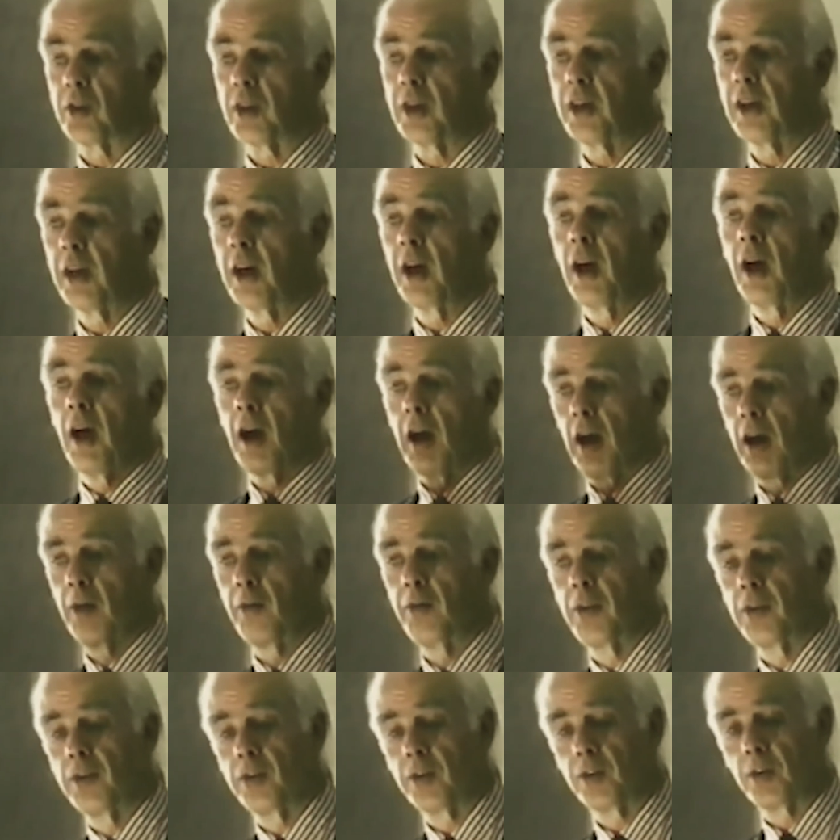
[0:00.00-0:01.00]
to see how
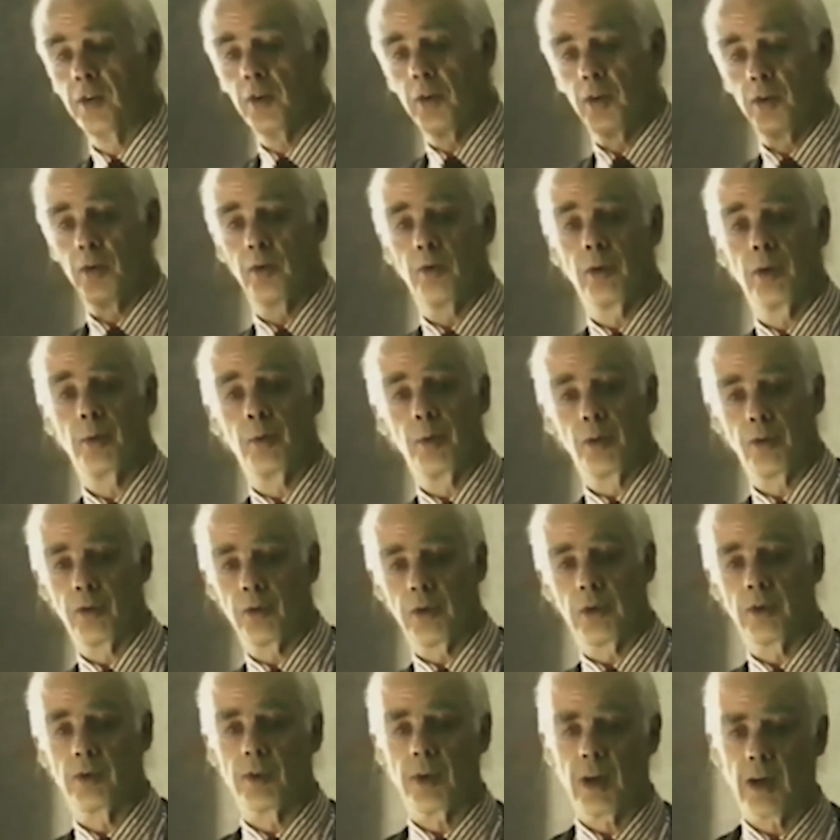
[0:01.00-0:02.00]
physical ripples
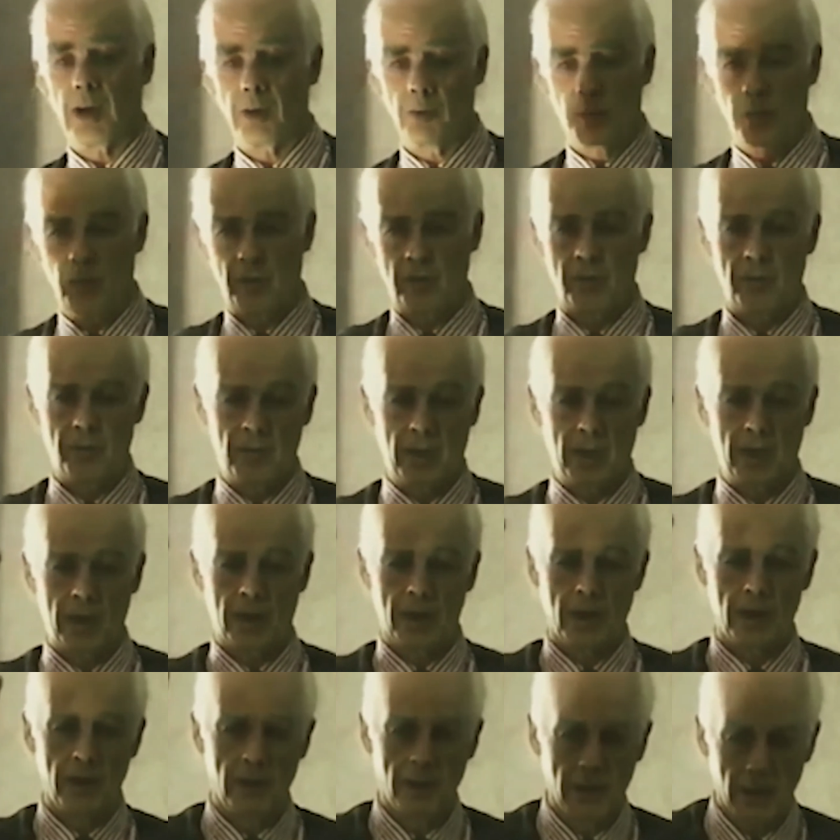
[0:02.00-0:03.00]
in the sand would
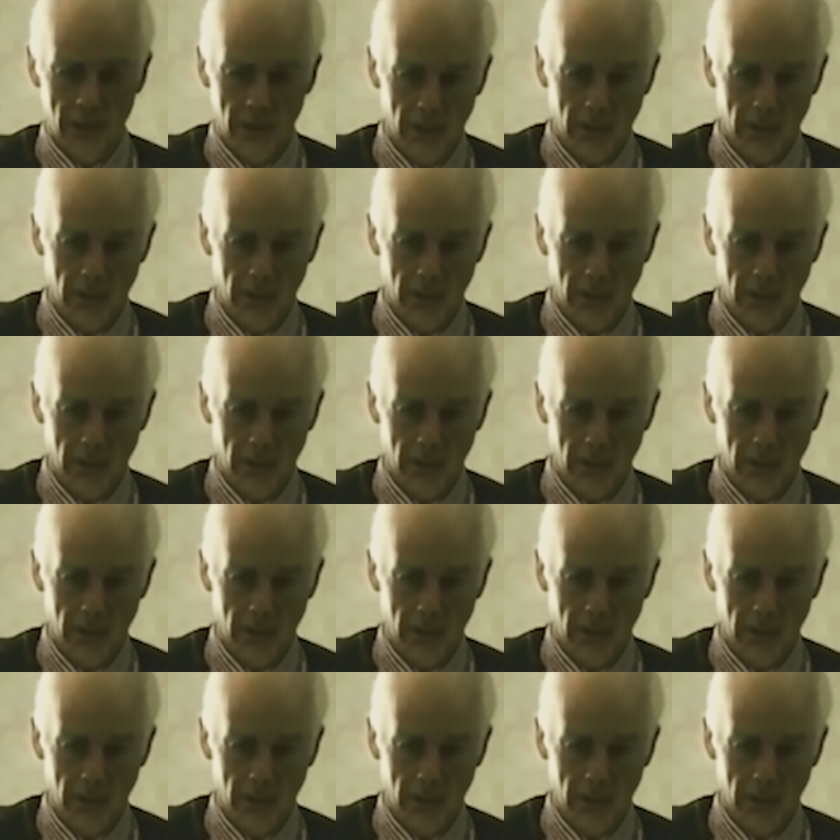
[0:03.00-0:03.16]
finally